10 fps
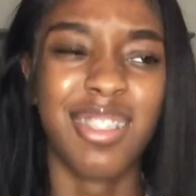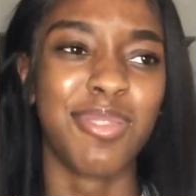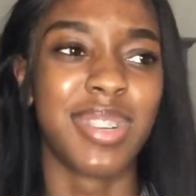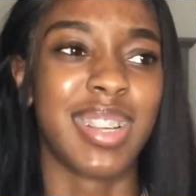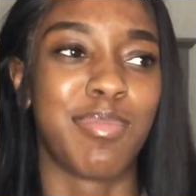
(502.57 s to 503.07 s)

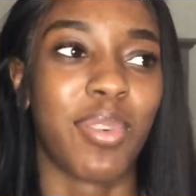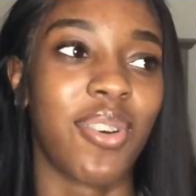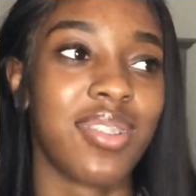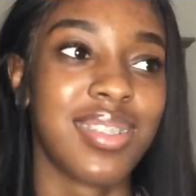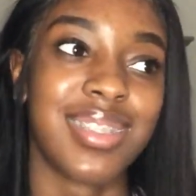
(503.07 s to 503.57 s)
Wait,
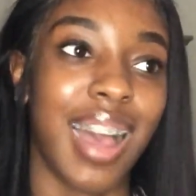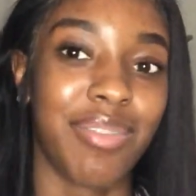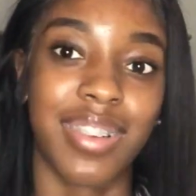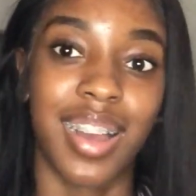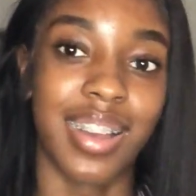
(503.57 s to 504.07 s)
pause. I
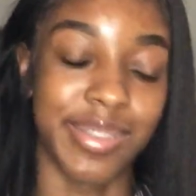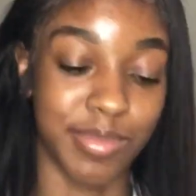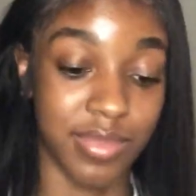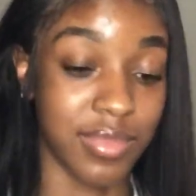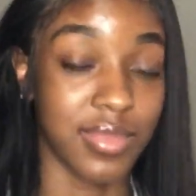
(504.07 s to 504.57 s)
forgot.
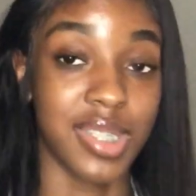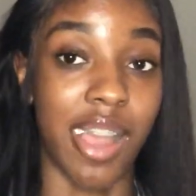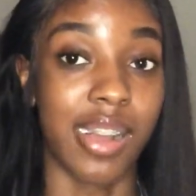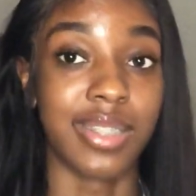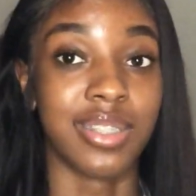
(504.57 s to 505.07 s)

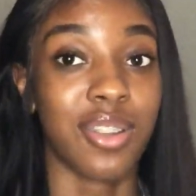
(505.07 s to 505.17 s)
Sorry.